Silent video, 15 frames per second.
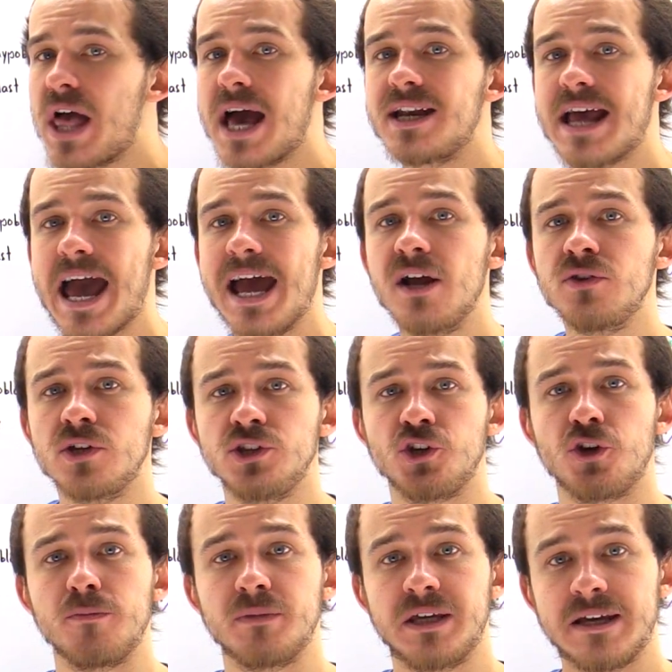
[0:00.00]
that
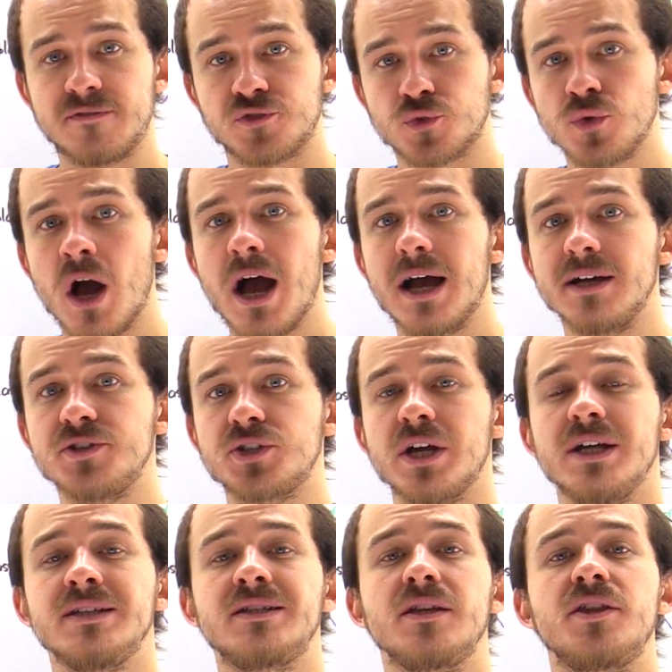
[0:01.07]
ectoderm gives rise
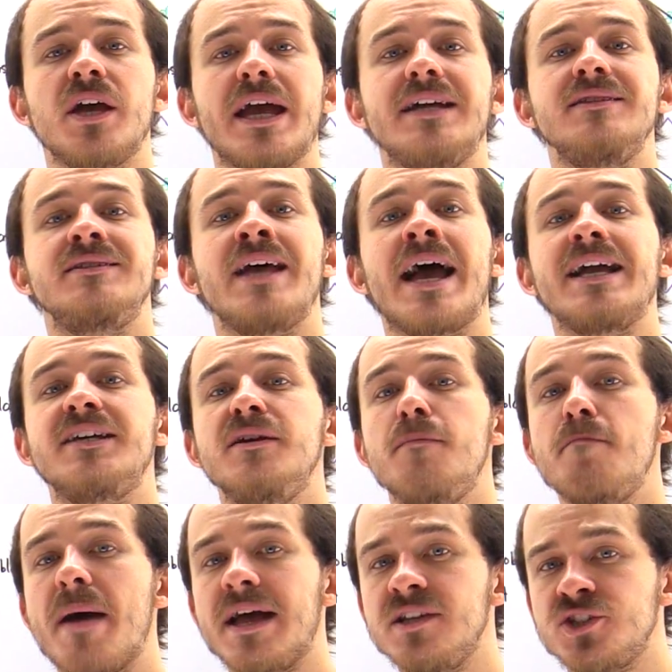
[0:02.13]
to the
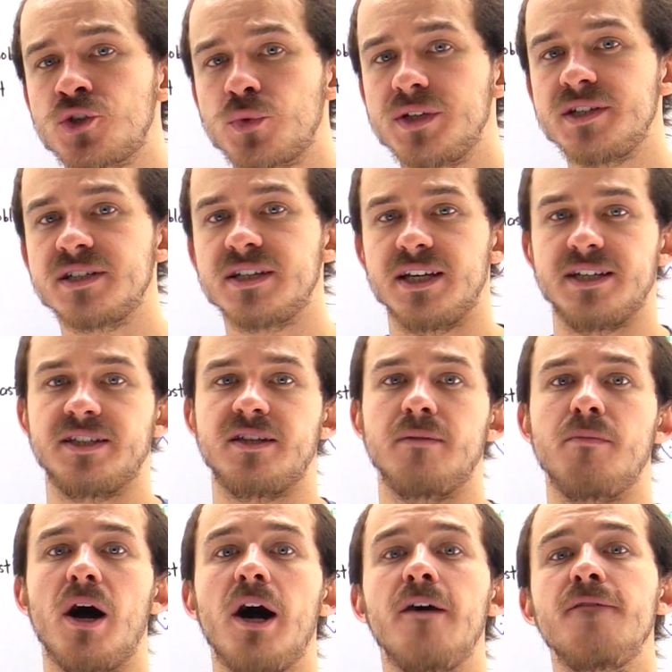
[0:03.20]
integumentary
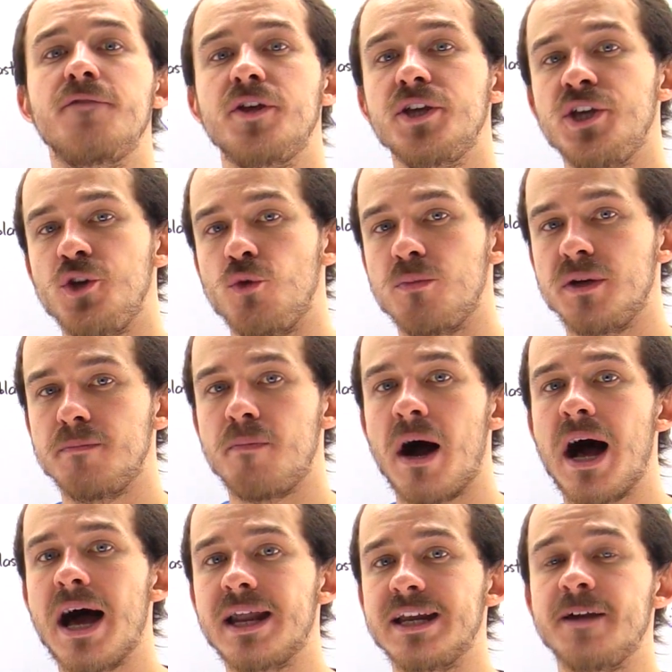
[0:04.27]
system of the human
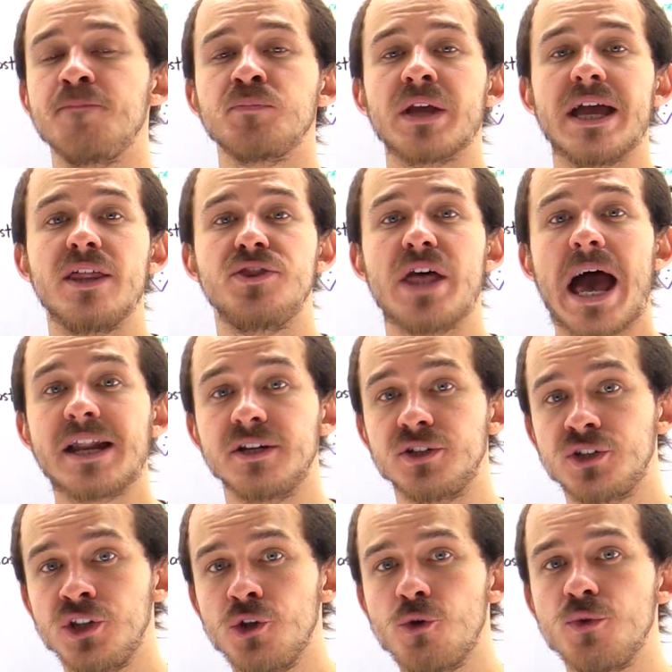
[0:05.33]
body. And that
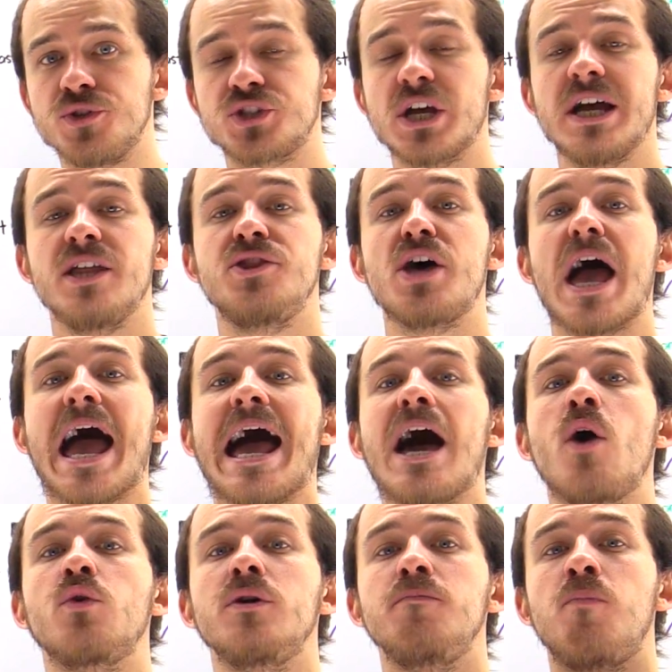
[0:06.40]
includes the
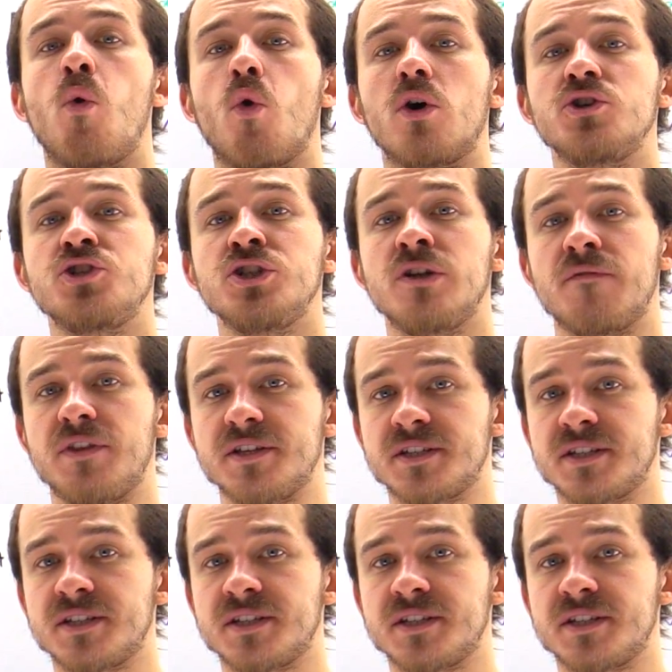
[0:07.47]
outer portion of the